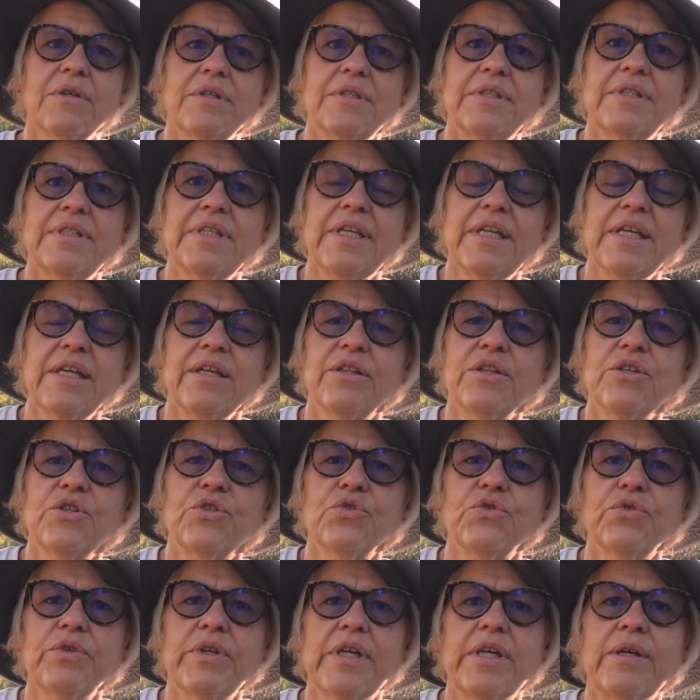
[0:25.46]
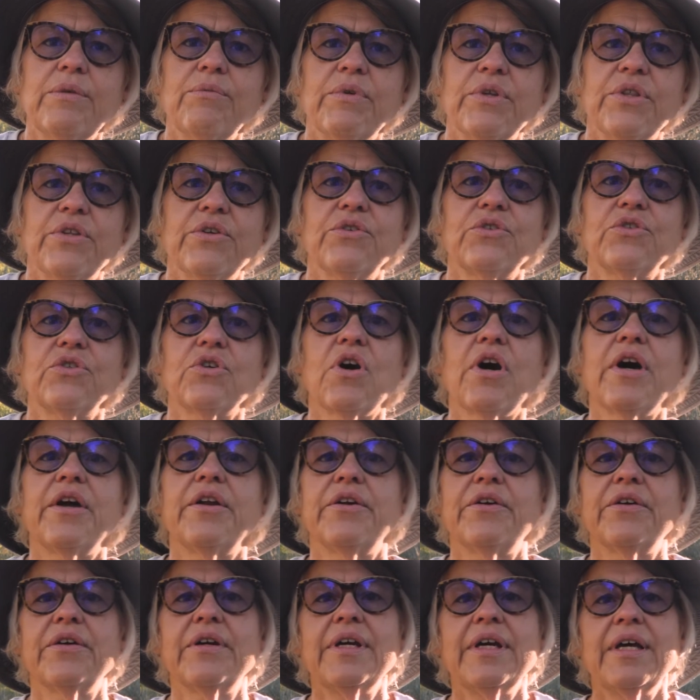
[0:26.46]
sitting in the tree with her
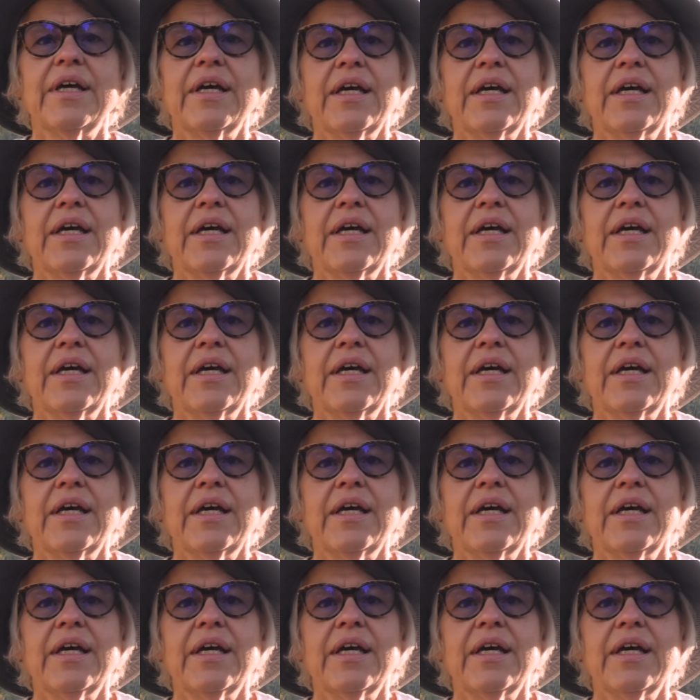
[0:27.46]
daughter.